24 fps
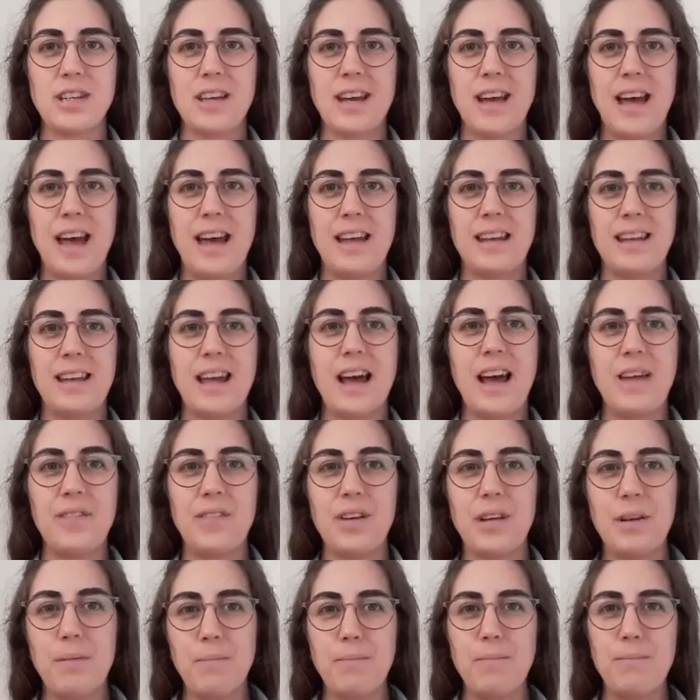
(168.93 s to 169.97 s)
and
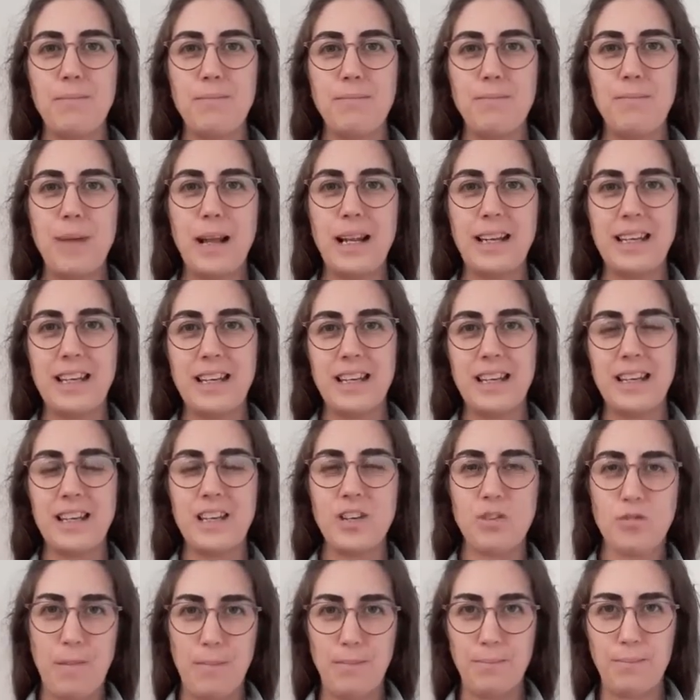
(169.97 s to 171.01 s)
having belly
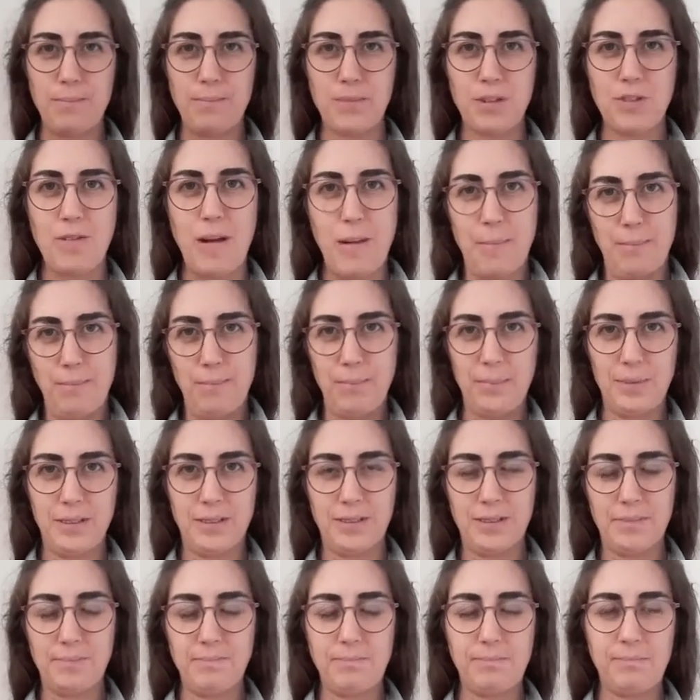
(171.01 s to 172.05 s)
cramps.